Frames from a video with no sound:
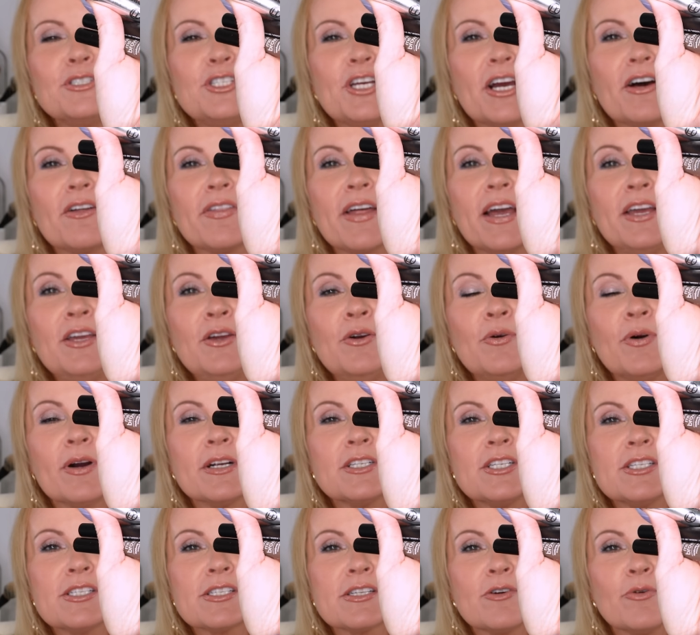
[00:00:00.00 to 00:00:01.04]
gel that you are
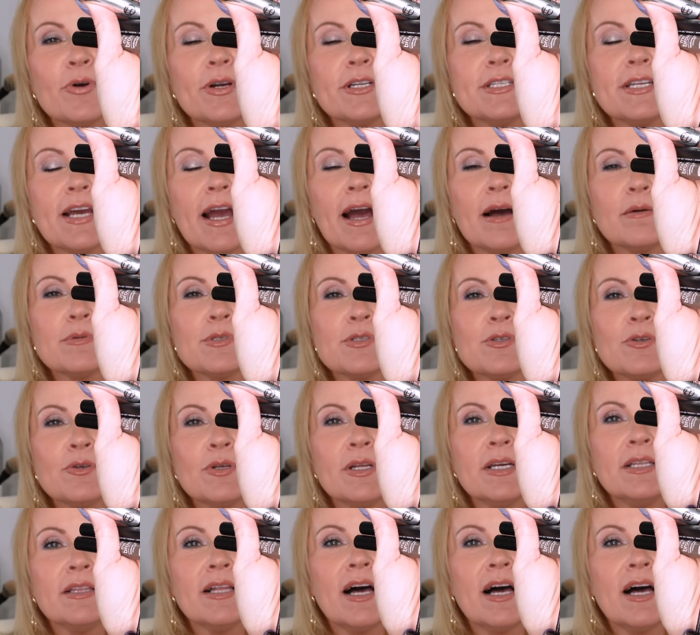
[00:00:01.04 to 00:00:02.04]
just going to absolutely